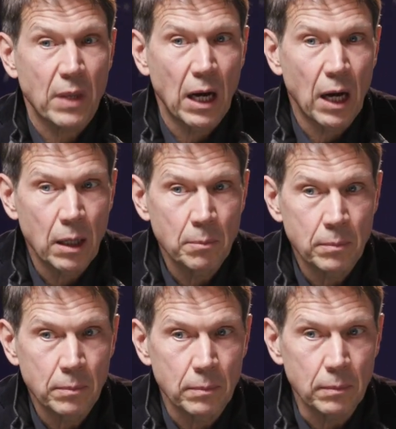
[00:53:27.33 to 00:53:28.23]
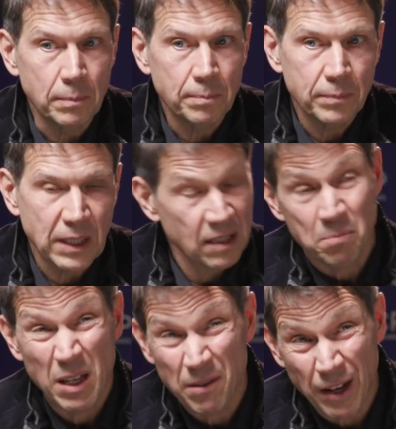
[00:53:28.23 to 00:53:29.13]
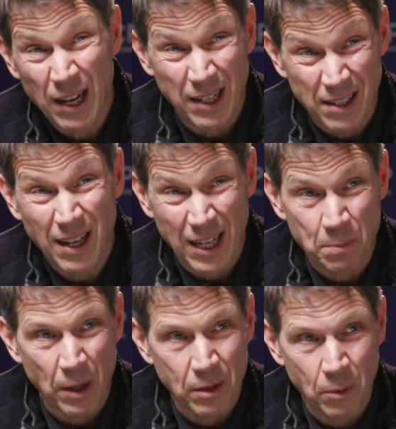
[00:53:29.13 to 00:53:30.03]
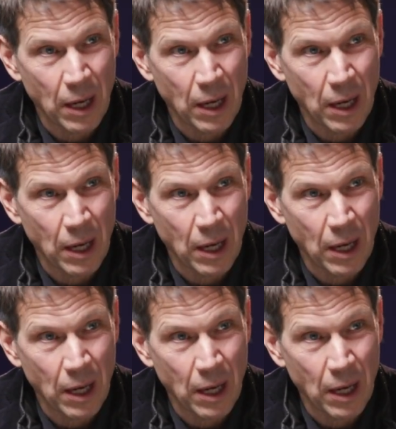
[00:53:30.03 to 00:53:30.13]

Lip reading: doesn't mean failing is nice, by the way.